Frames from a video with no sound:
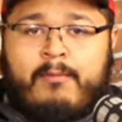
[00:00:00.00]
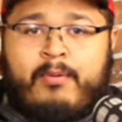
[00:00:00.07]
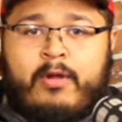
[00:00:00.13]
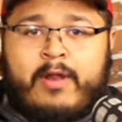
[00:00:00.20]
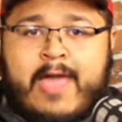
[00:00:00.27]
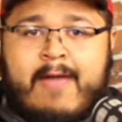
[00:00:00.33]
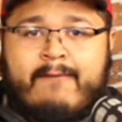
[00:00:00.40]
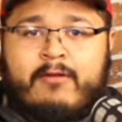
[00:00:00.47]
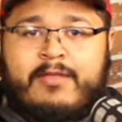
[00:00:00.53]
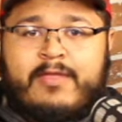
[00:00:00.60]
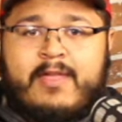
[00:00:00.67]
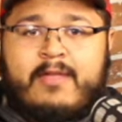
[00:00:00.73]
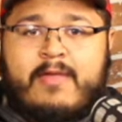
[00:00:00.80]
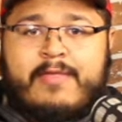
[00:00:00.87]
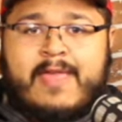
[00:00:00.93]
put
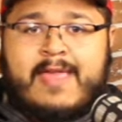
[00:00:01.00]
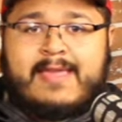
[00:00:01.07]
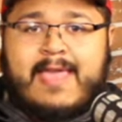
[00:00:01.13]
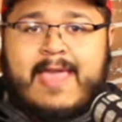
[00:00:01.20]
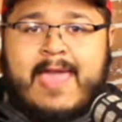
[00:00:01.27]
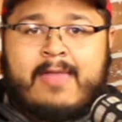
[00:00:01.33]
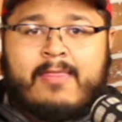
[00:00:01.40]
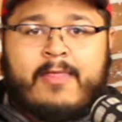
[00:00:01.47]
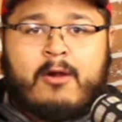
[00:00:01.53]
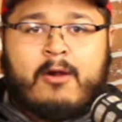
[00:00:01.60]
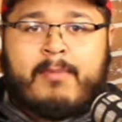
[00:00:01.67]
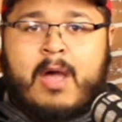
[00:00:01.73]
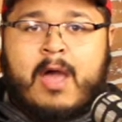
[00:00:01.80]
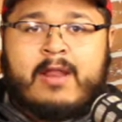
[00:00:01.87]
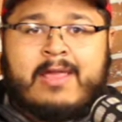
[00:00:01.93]
everything that they can, their
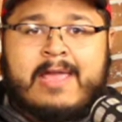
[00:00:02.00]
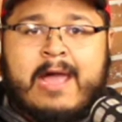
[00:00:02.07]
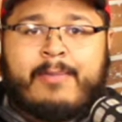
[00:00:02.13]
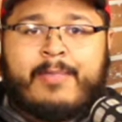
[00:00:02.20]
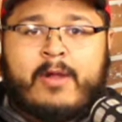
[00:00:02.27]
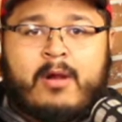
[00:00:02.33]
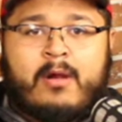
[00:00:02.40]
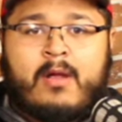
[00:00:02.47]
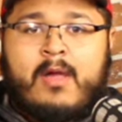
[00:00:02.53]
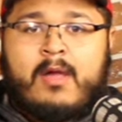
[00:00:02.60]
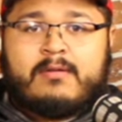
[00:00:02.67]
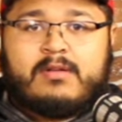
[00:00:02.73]
body out there,